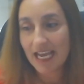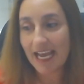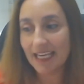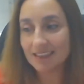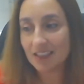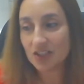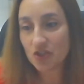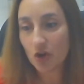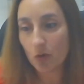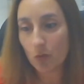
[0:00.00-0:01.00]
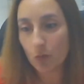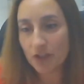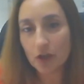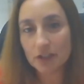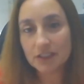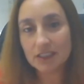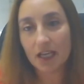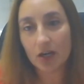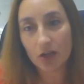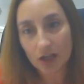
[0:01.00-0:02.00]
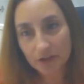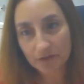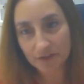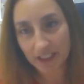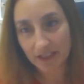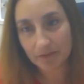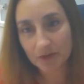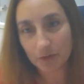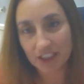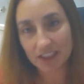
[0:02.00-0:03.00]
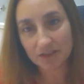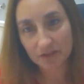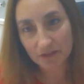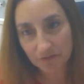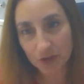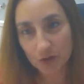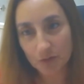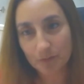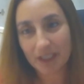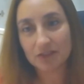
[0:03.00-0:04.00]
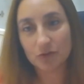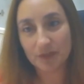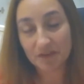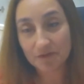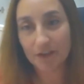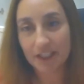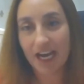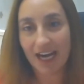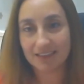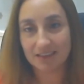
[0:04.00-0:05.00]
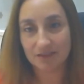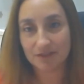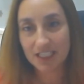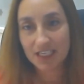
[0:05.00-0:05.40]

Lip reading: And so we don't need a lot of them. We need few, but to be very active.